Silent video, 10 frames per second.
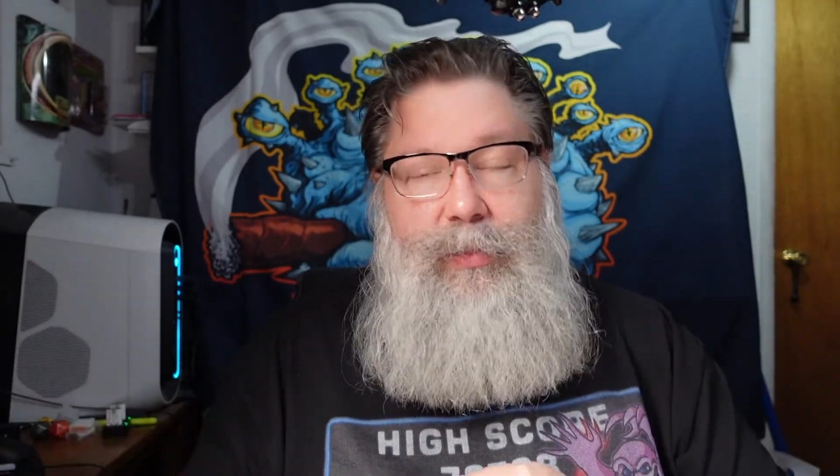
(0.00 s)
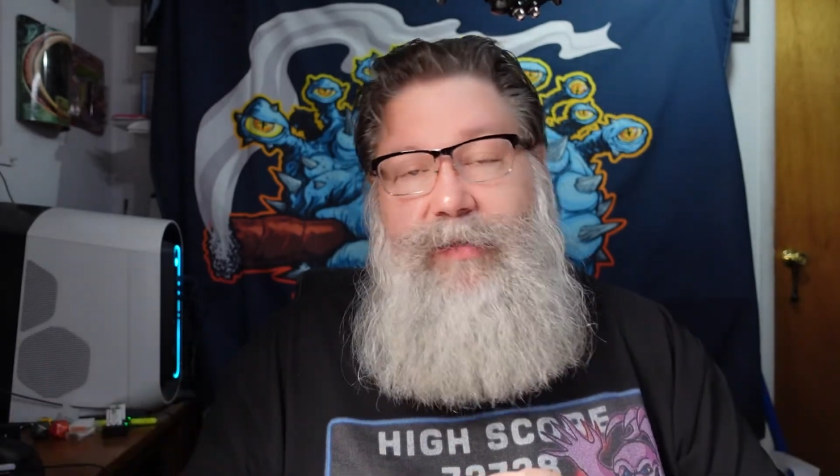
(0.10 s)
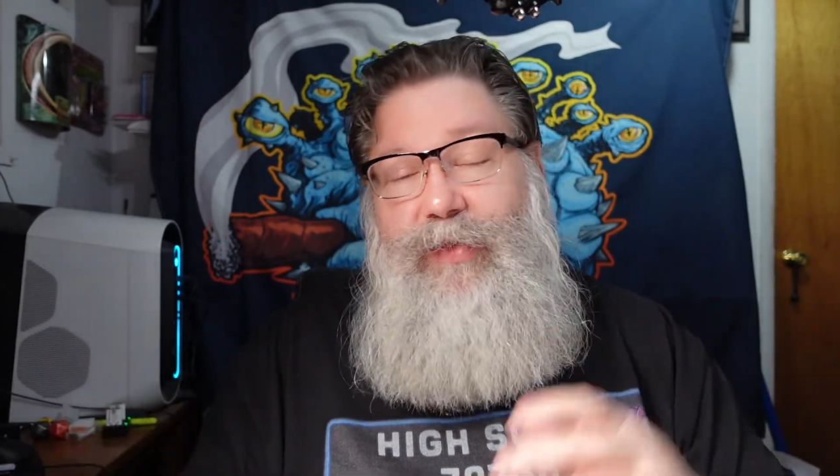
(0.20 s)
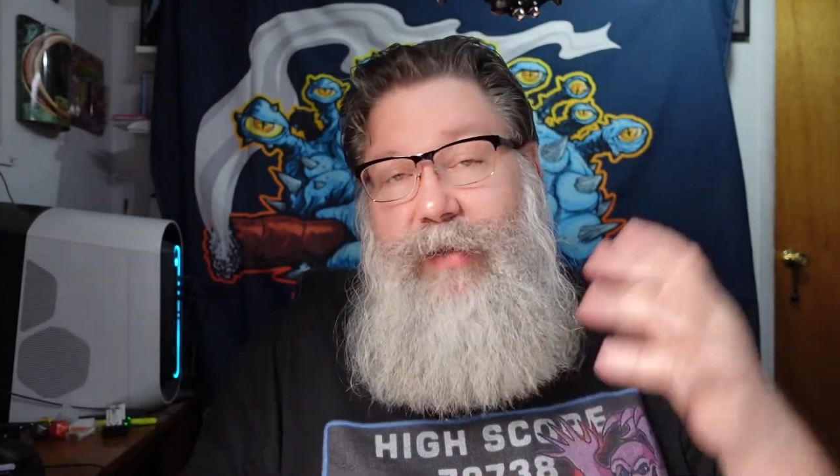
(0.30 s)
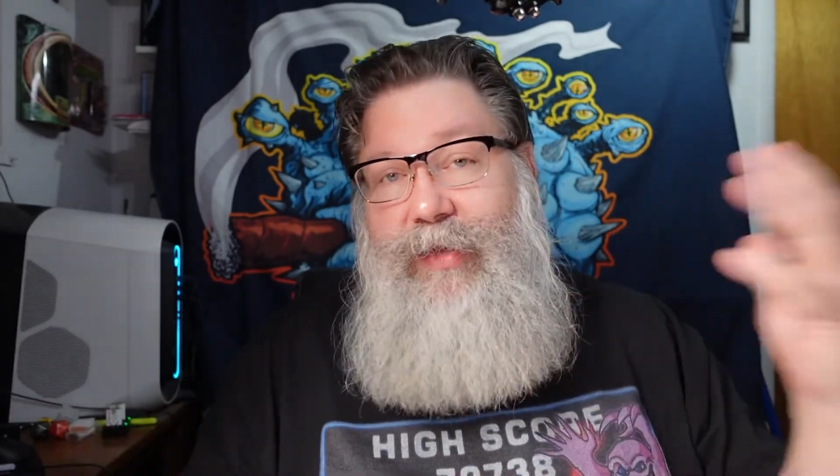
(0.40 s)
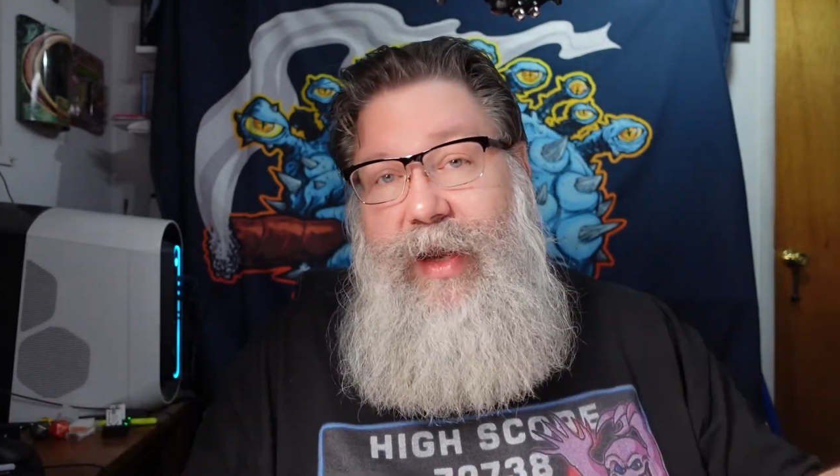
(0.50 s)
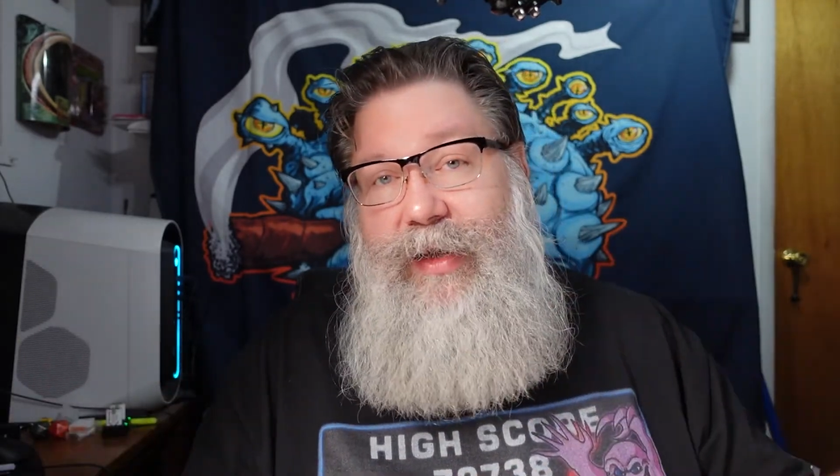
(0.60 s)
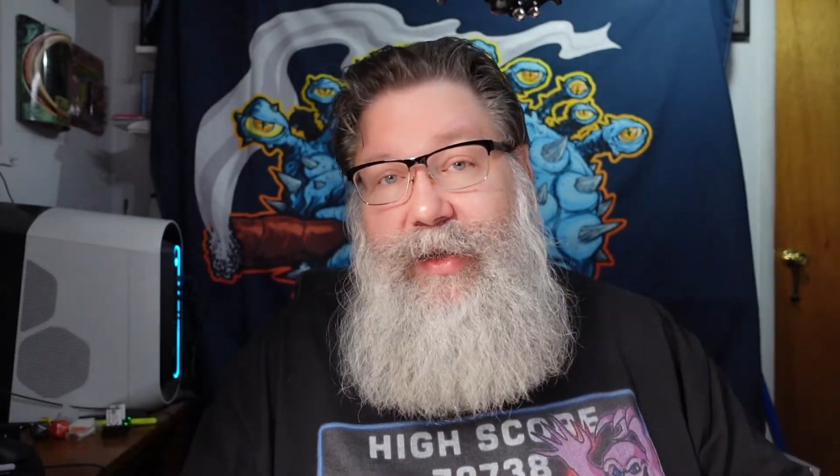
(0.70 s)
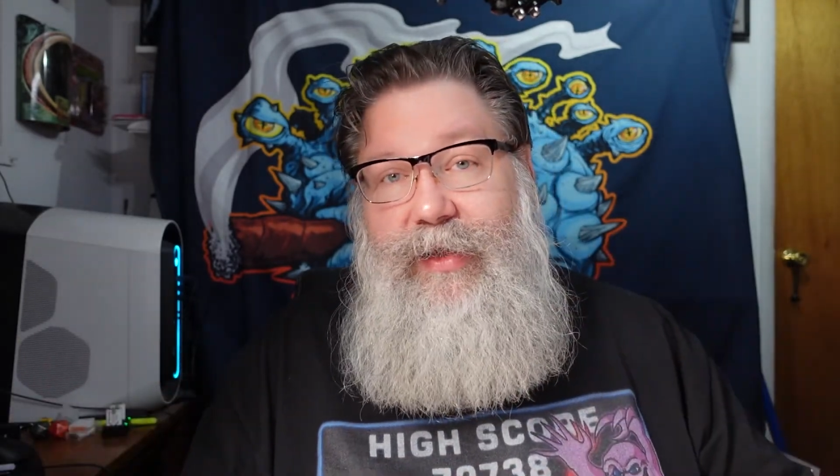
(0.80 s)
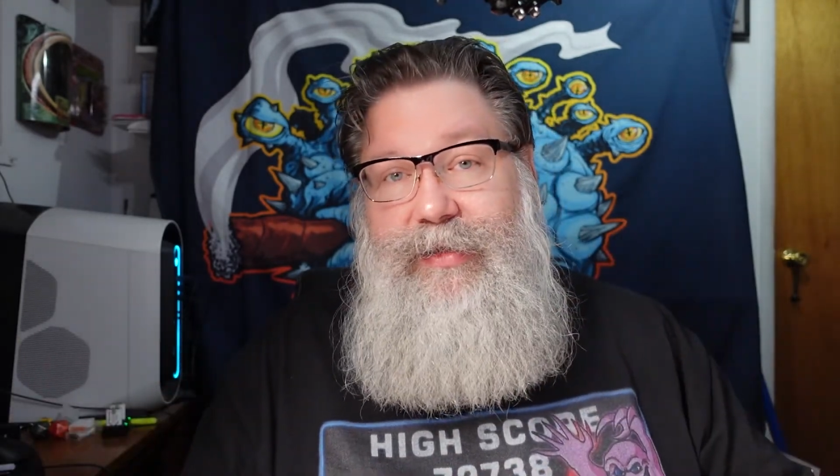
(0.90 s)
But if you have any
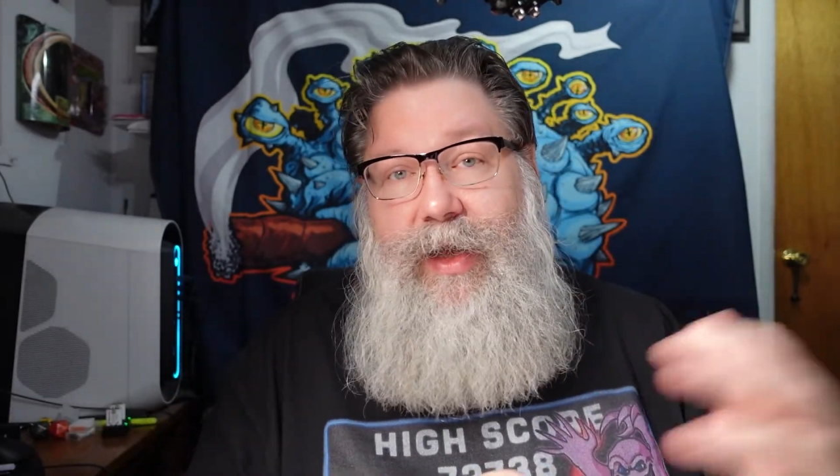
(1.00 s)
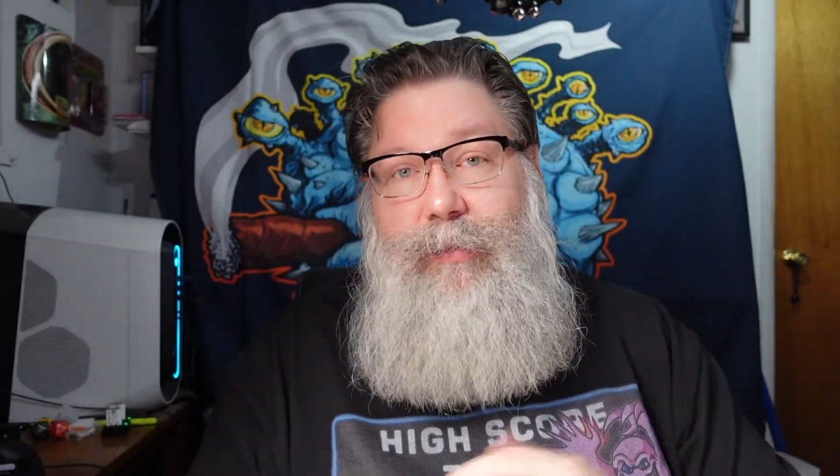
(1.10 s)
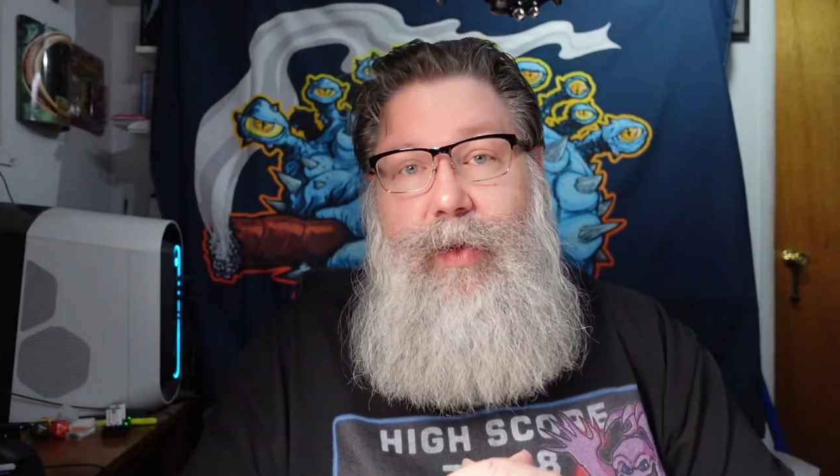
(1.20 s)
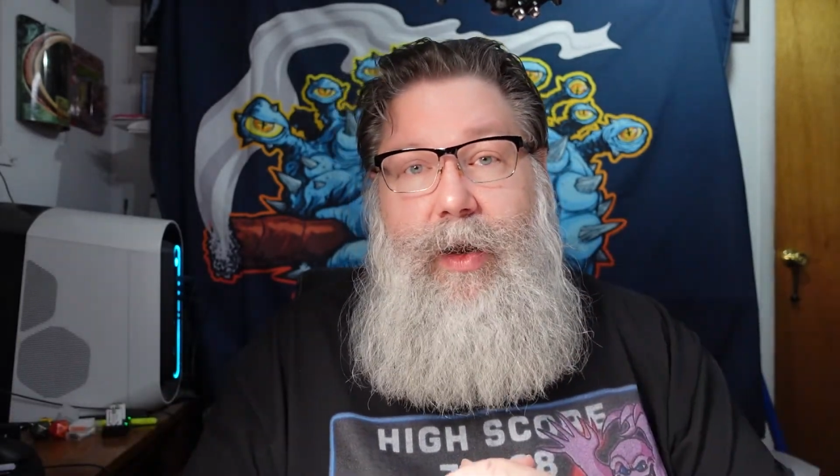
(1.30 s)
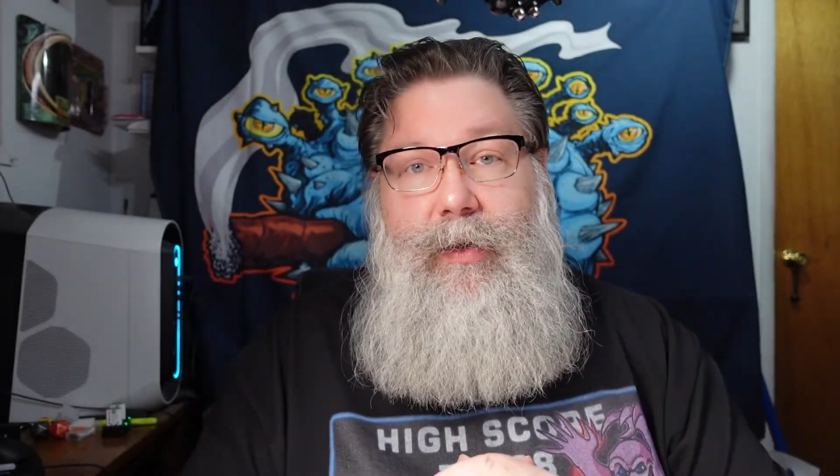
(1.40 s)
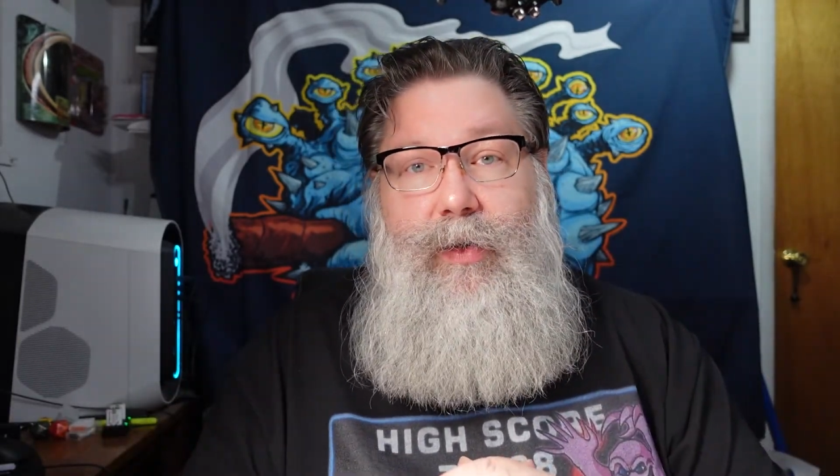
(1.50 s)
ideas on